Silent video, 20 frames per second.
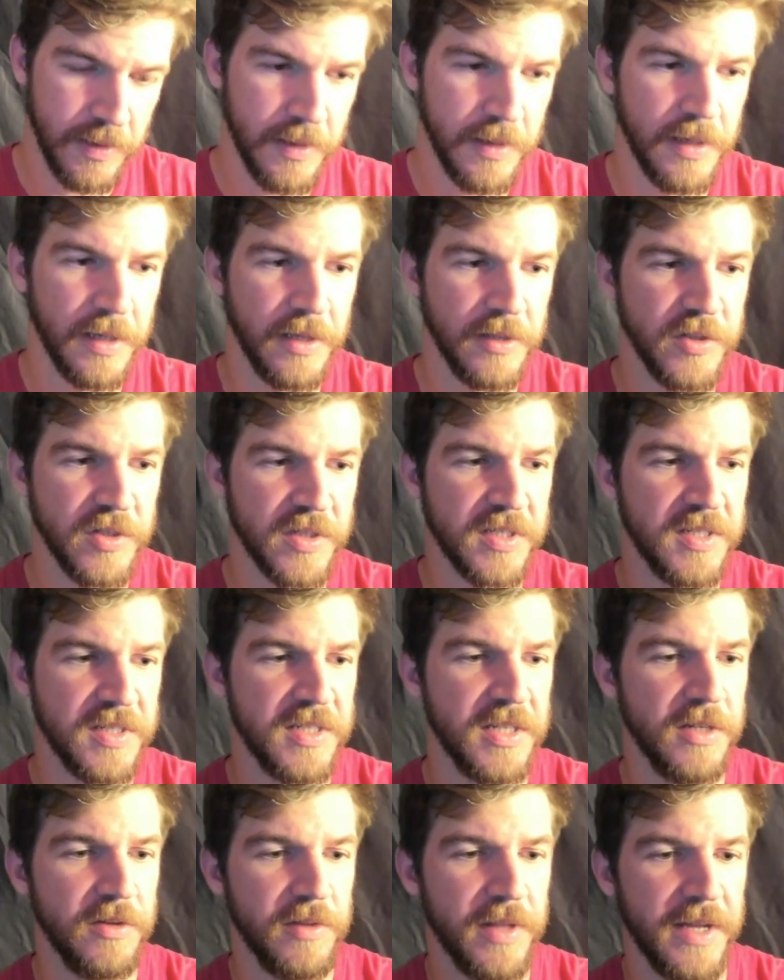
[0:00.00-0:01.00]
and just
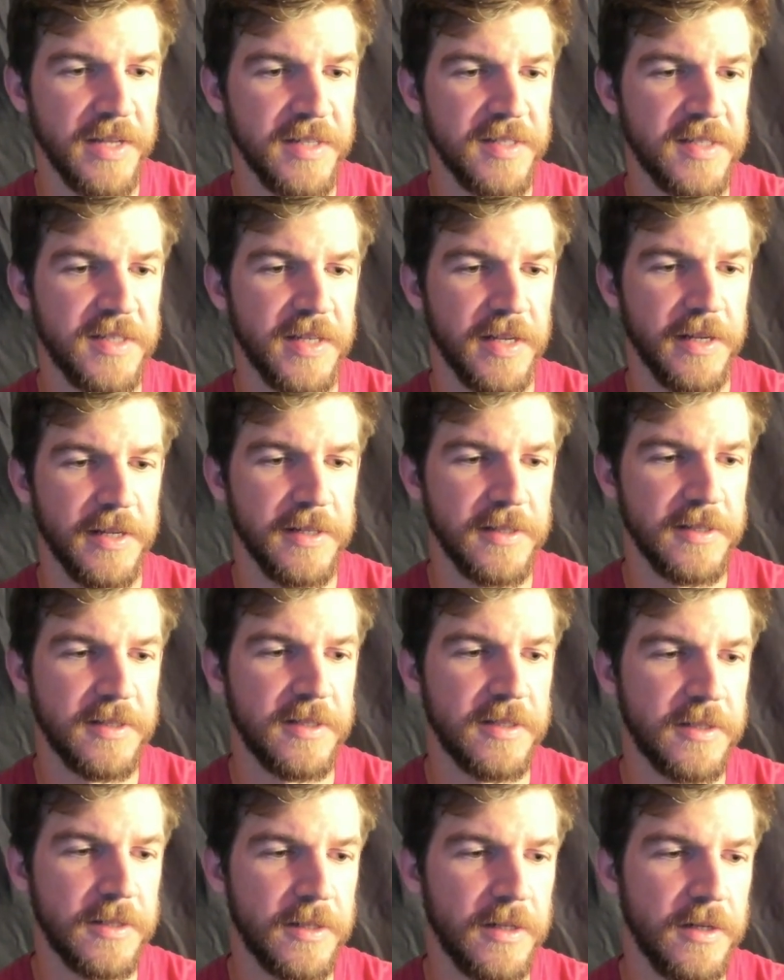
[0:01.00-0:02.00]
continue that
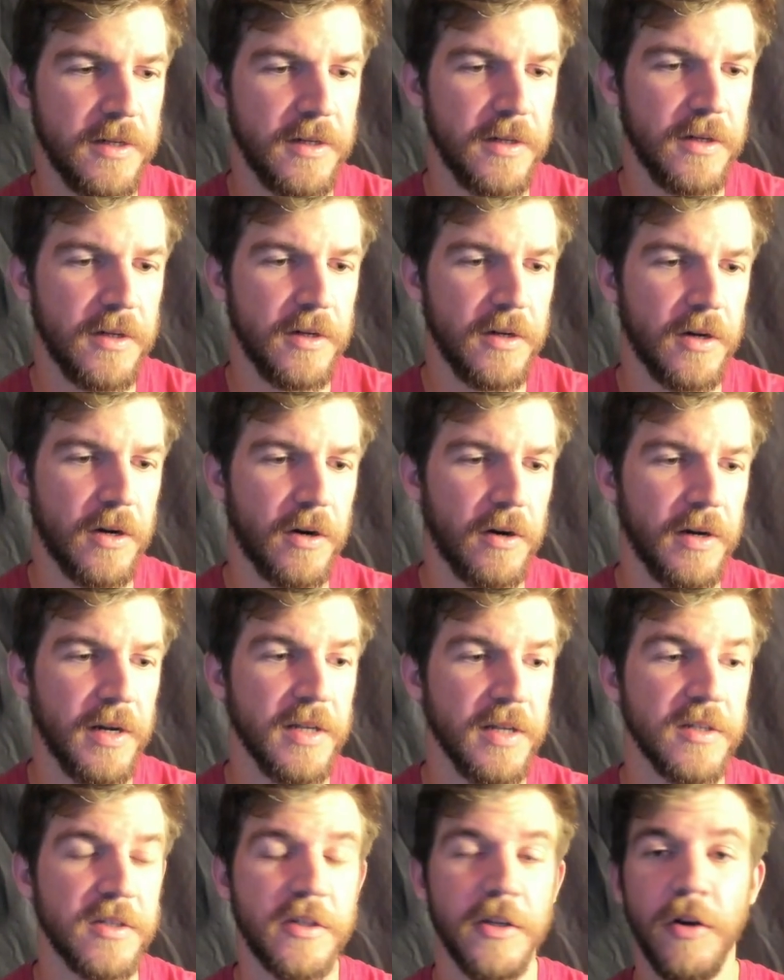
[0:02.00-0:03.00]
sentence. All
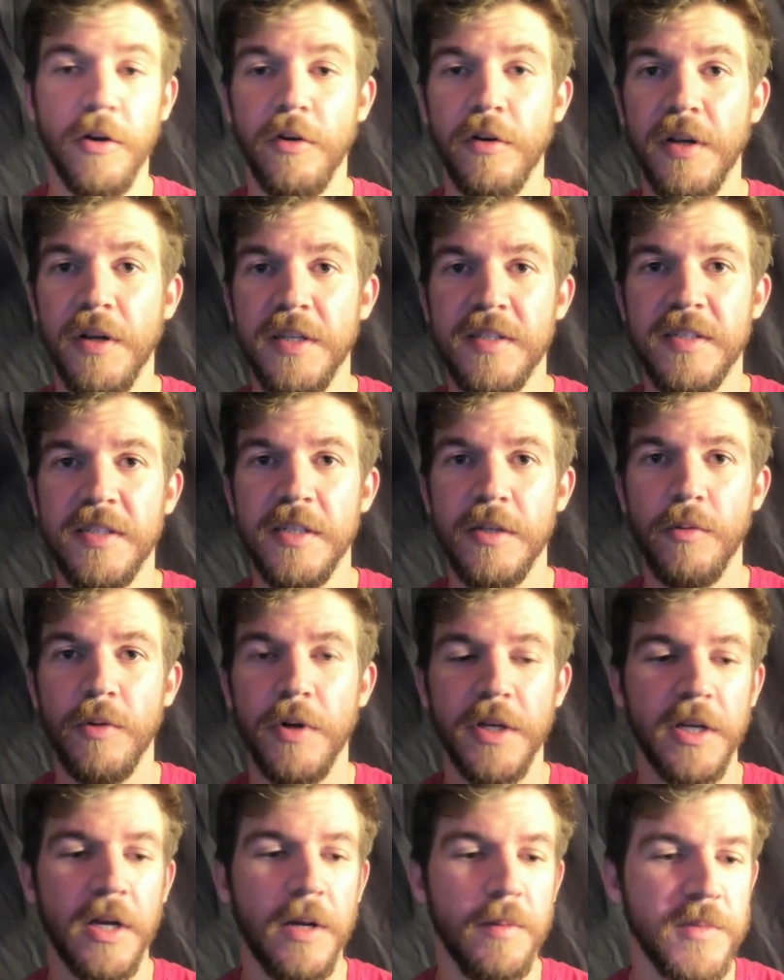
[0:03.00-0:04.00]
right, so let's see what
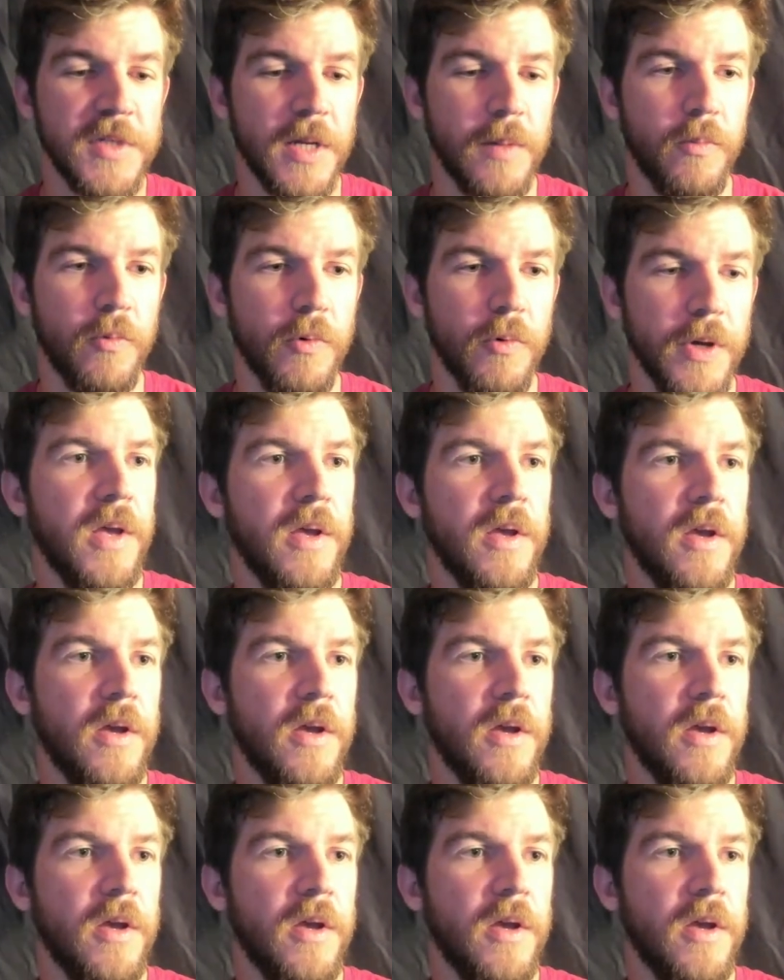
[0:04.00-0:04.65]
it comes up with.